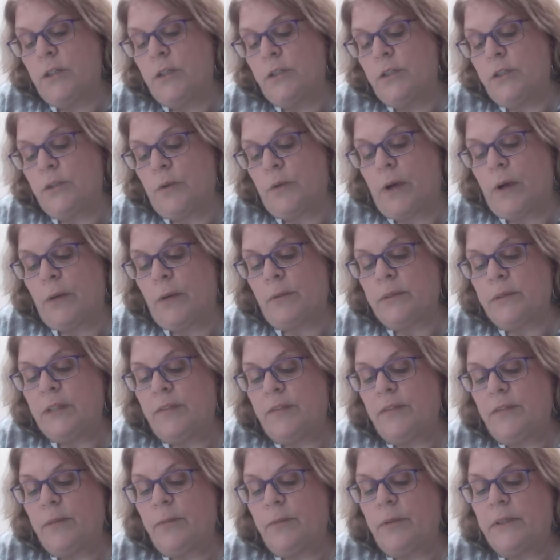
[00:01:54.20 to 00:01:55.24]
so I will
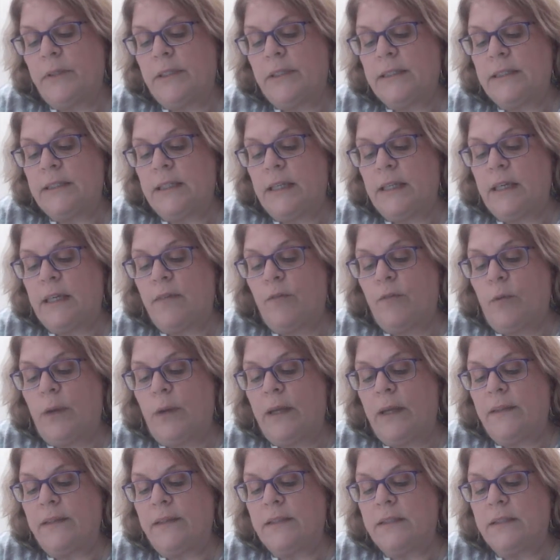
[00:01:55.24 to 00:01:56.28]
definitely put this in a
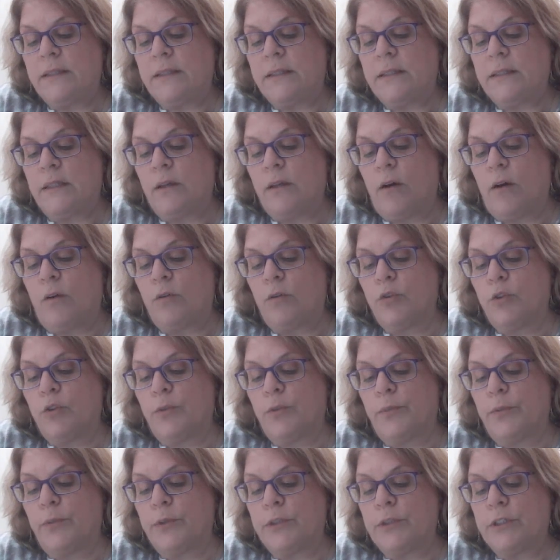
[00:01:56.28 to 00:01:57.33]
giveaway. This is an
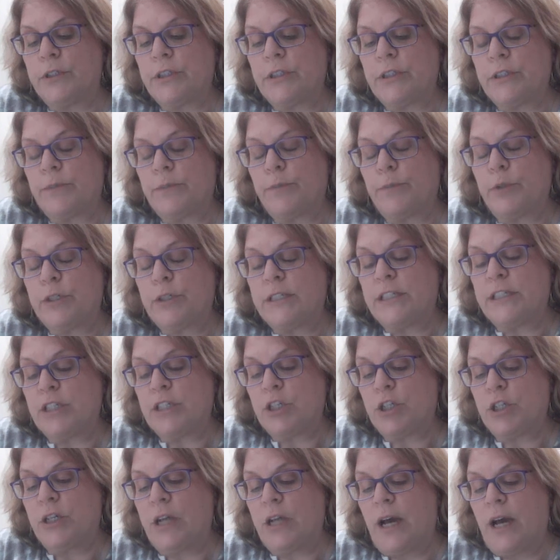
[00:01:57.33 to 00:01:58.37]
ultra
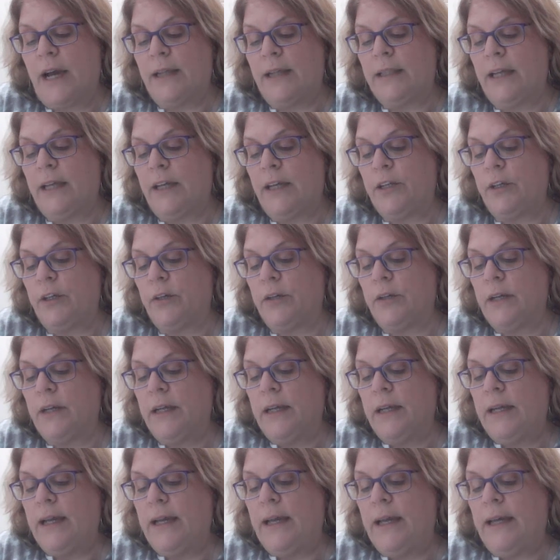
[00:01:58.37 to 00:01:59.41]
precision eyeliner
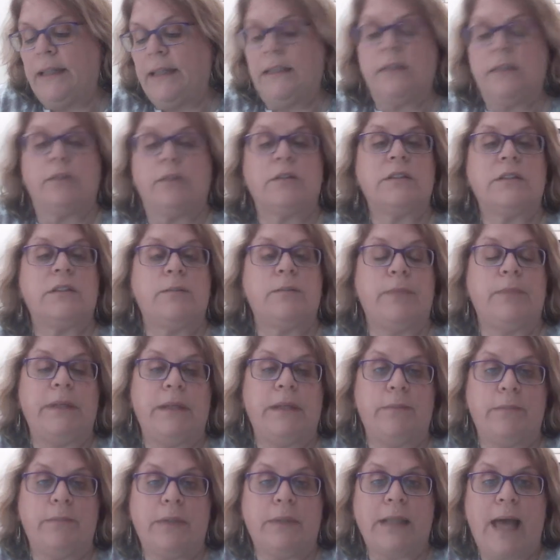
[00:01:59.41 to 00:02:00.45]
and it looks to be
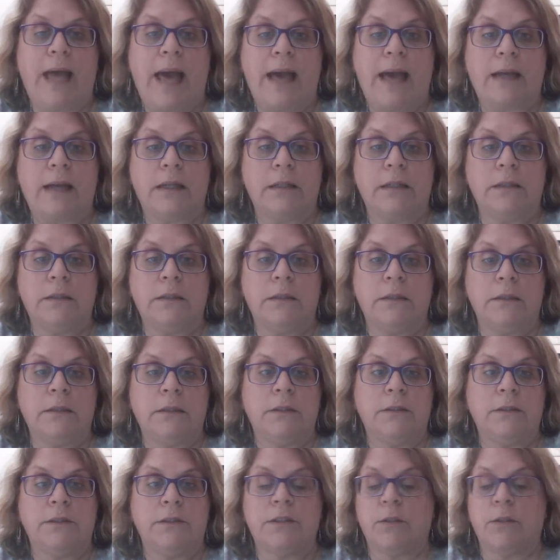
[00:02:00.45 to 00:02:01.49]
in black.
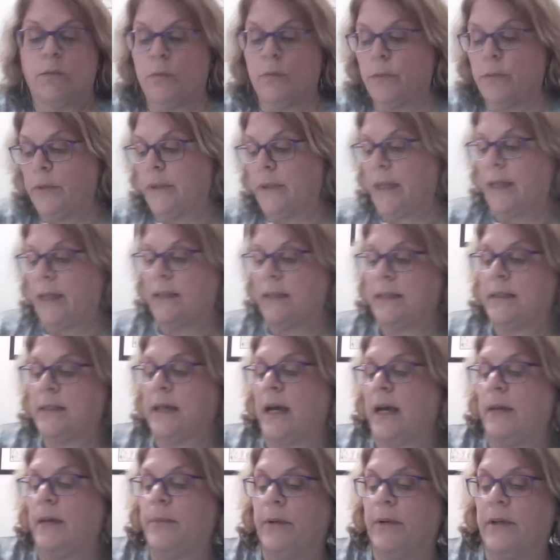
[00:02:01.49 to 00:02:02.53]
So we'll put that aside